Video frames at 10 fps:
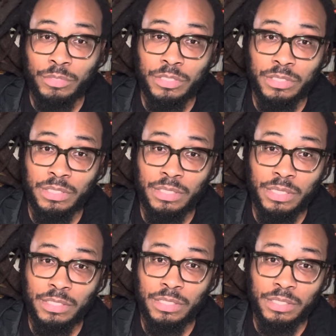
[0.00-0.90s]
is
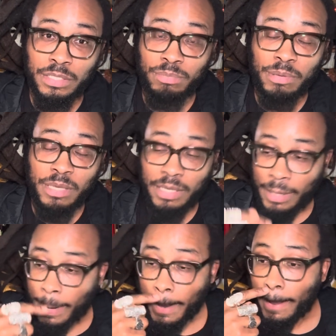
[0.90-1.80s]
indigenous, speak
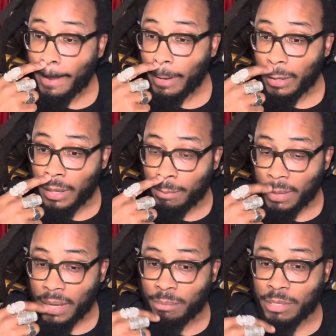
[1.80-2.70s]
it, it
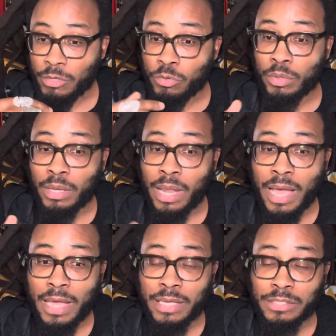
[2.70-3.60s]
may be
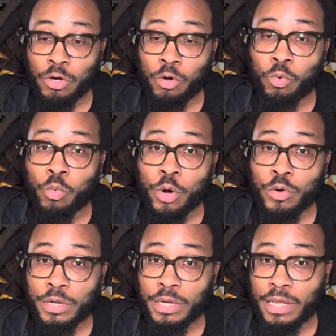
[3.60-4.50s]
utilized or
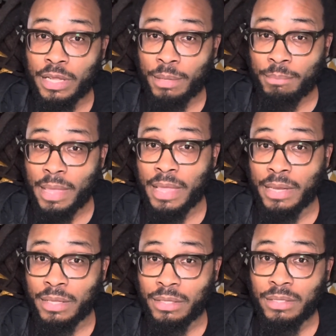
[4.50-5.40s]
worded in a
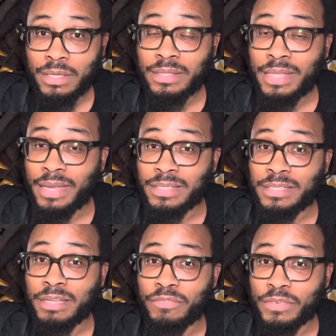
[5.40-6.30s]
manner that is
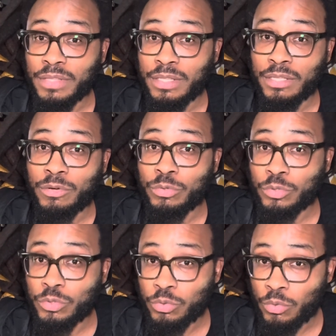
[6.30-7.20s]
different than
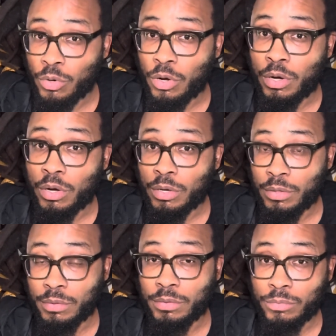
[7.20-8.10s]
those who are
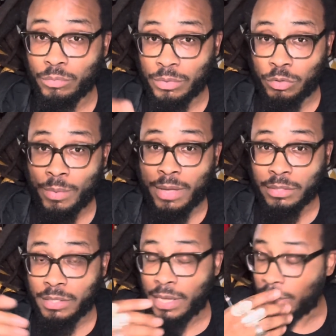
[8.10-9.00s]
throughout
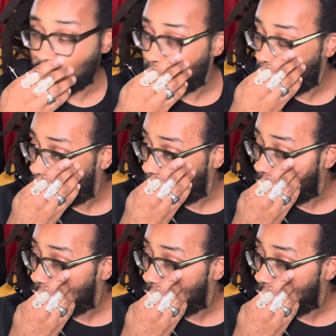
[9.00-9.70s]
the diaspora.